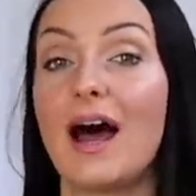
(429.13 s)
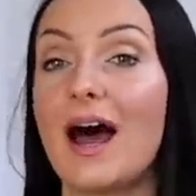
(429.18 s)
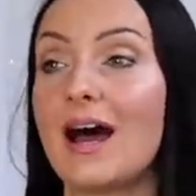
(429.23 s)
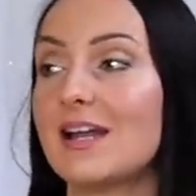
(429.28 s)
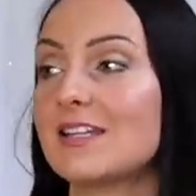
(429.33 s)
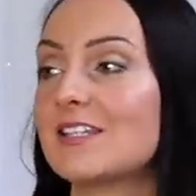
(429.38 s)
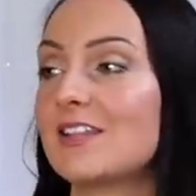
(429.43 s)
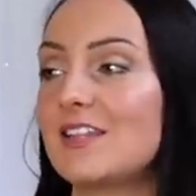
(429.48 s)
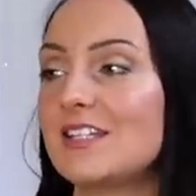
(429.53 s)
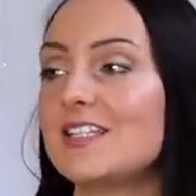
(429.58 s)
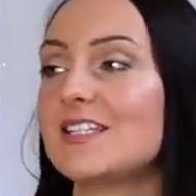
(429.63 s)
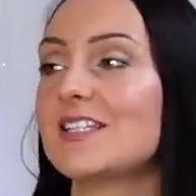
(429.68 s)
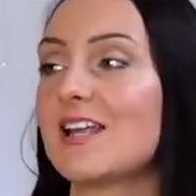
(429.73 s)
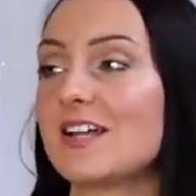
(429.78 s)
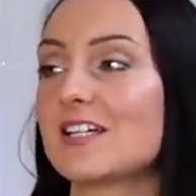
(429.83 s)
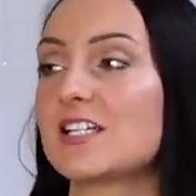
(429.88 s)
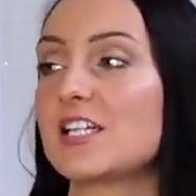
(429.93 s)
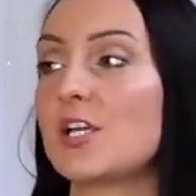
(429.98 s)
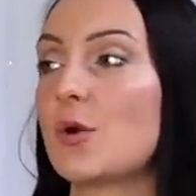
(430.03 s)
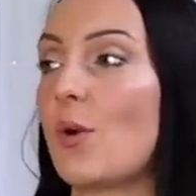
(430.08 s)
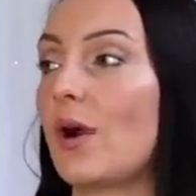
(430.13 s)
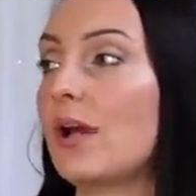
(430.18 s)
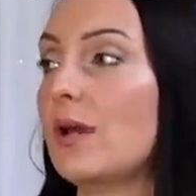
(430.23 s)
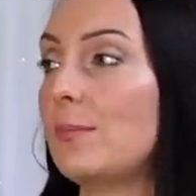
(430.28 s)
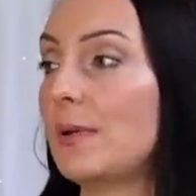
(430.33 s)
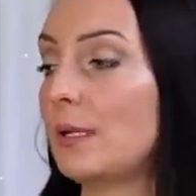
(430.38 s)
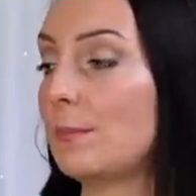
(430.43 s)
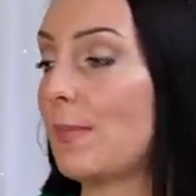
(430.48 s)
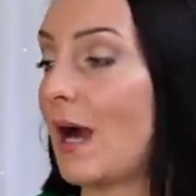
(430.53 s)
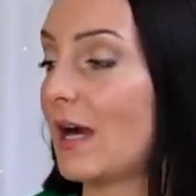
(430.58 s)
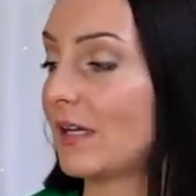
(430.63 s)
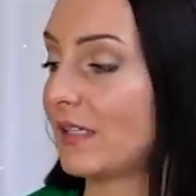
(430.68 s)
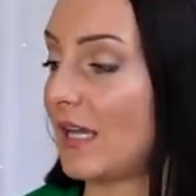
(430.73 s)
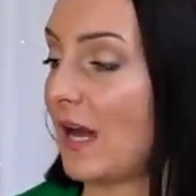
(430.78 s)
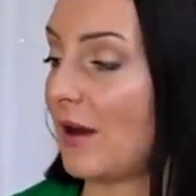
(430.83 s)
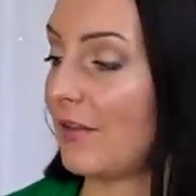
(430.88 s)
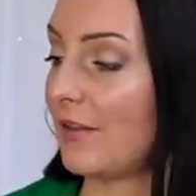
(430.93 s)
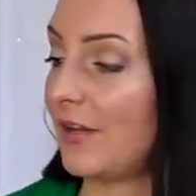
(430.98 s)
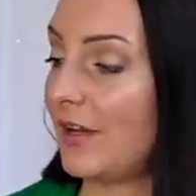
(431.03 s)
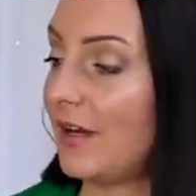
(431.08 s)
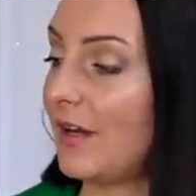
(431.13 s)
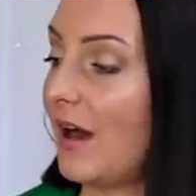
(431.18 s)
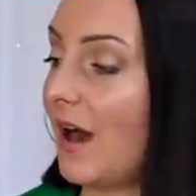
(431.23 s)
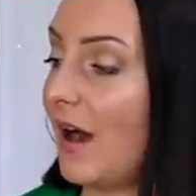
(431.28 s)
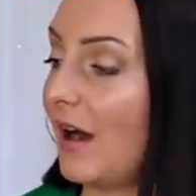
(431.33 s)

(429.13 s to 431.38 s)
and this is actually quite a big bag now that